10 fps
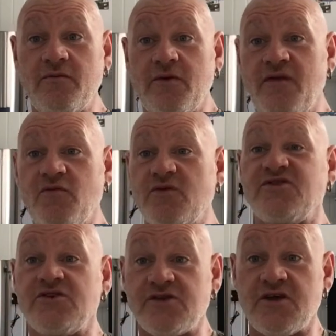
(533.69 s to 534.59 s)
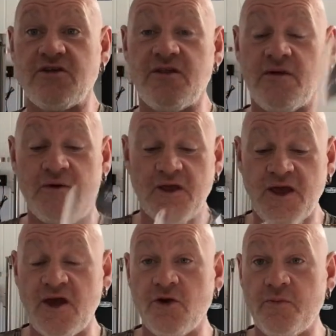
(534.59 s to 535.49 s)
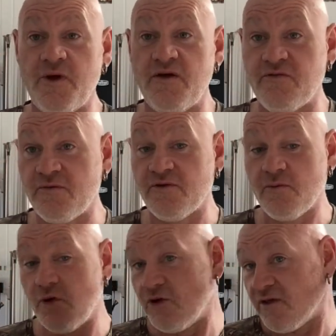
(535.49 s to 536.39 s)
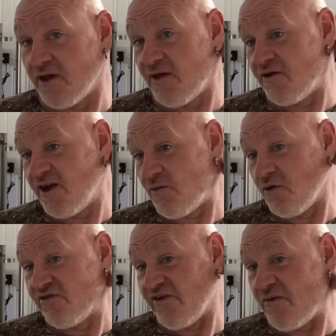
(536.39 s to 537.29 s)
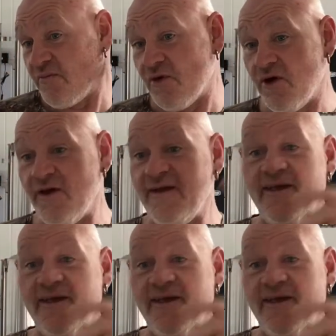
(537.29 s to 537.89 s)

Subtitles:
Everyone says that, don't they, when they get a good beer from someone and they only get 1 cent. But